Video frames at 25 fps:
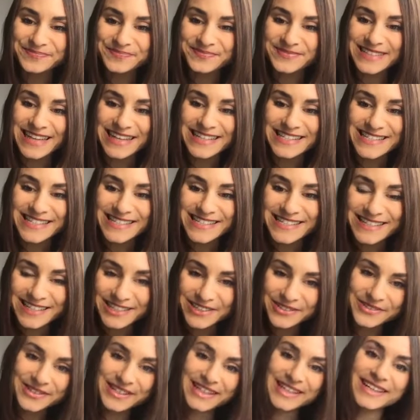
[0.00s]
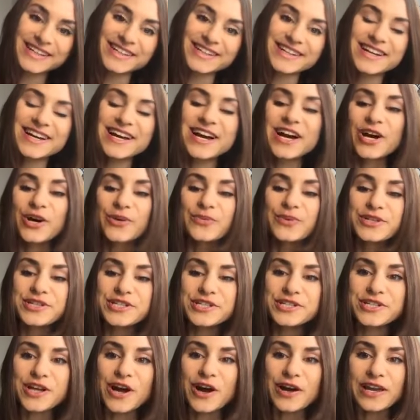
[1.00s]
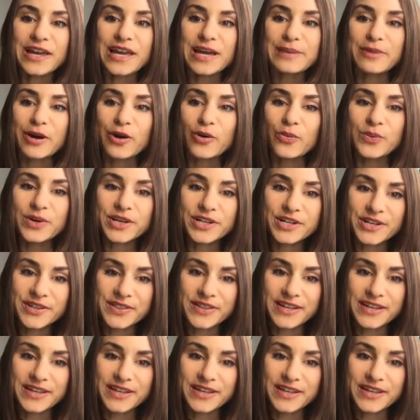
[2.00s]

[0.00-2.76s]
Nice to see you here. We're just talking about weird